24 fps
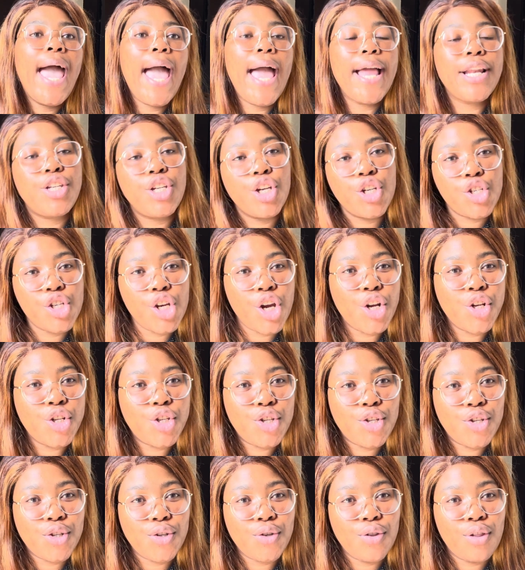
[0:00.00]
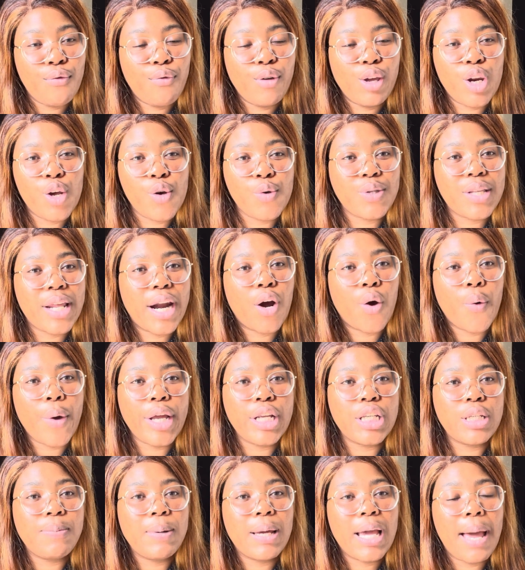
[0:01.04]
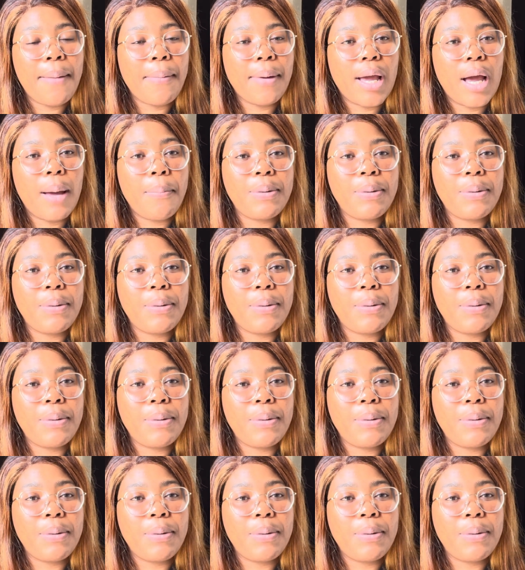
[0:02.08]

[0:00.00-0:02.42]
Addition to the videos that are going to be coming